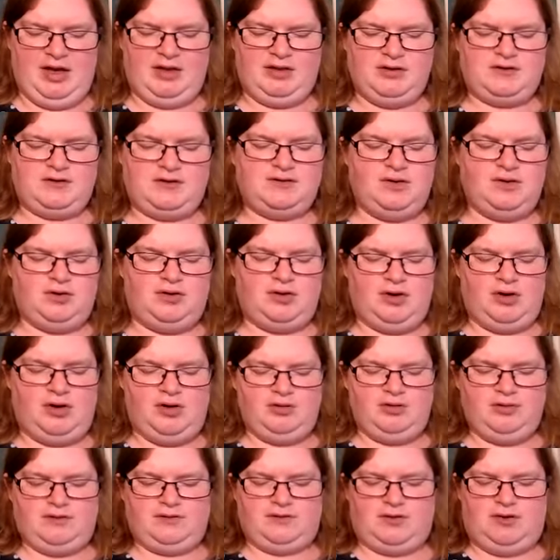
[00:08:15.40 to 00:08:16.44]
And the sun
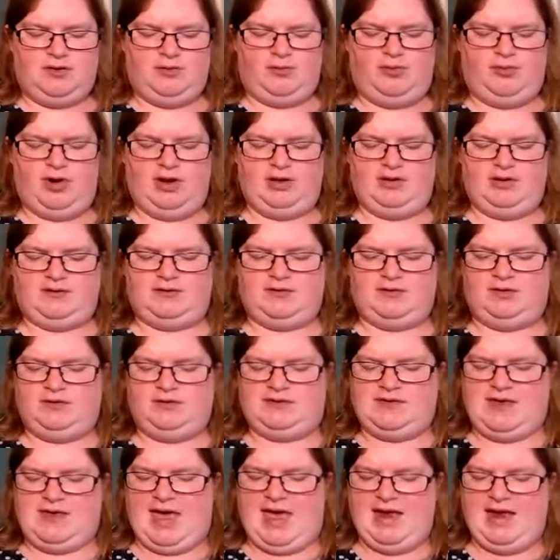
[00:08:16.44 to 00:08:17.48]
also brings
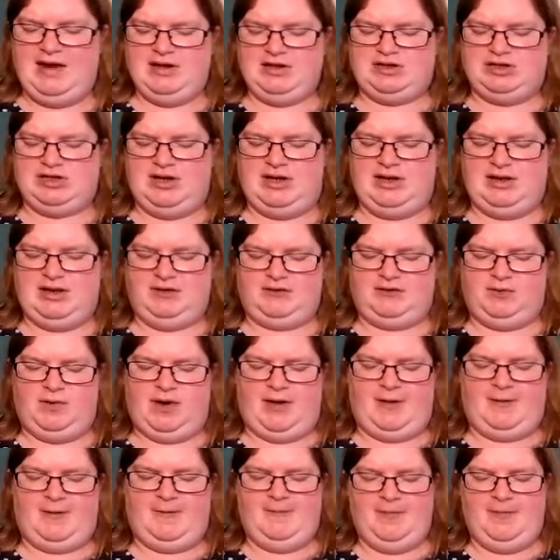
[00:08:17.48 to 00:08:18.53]
us energy as
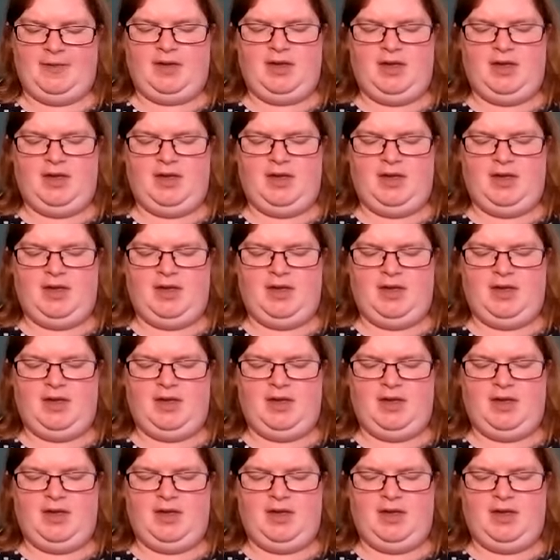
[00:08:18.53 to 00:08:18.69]
well.